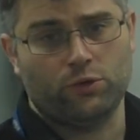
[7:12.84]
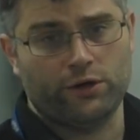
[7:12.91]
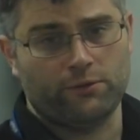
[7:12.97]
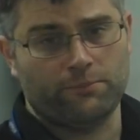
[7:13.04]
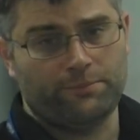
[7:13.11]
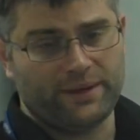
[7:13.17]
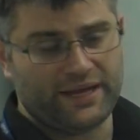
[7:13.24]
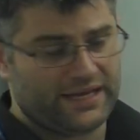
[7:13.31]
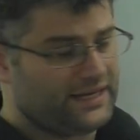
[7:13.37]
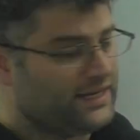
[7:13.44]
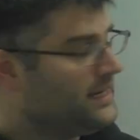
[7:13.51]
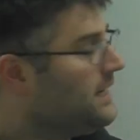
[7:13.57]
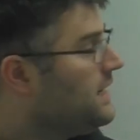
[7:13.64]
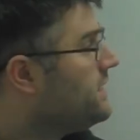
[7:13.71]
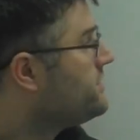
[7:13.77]
will be.
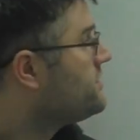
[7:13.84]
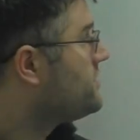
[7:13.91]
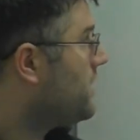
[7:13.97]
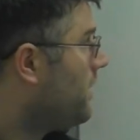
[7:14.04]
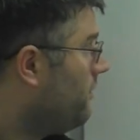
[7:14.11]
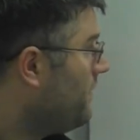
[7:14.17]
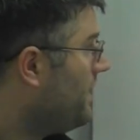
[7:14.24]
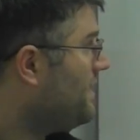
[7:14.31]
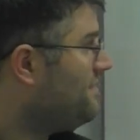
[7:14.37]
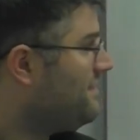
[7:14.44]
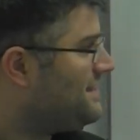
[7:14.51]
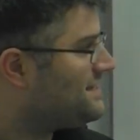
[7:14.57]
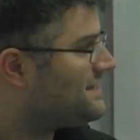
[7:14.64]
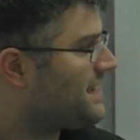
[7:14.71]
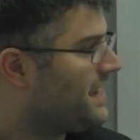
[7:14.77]
So in
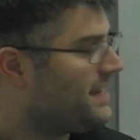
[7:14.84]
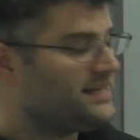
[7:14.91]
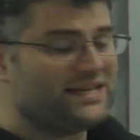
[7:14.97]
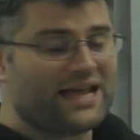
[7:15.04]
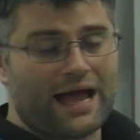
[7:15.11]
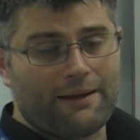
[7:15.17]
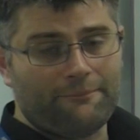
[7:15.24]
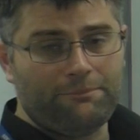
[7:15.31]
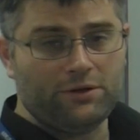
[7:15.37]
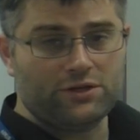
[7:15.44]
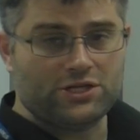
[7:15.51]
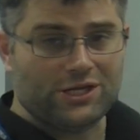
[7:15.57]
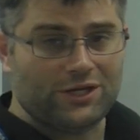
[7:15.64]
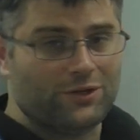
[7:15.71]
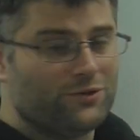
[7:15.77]
this case,
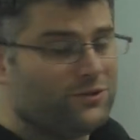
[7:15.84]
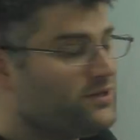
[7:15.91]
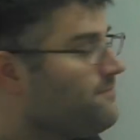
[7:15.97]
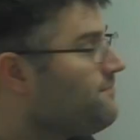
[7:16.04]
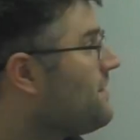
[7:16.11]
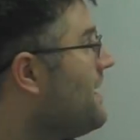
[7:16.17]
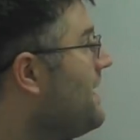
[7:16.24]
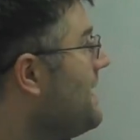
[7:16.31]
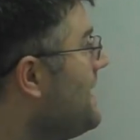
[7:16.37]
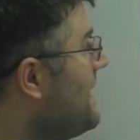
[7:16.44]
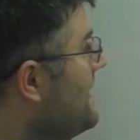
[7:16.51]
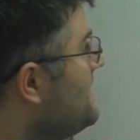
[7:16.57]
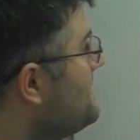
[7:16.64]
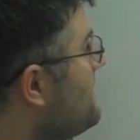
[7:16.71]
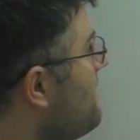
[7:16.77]
amplitude
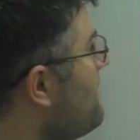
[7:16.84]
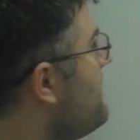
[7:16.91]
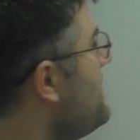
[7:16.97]
is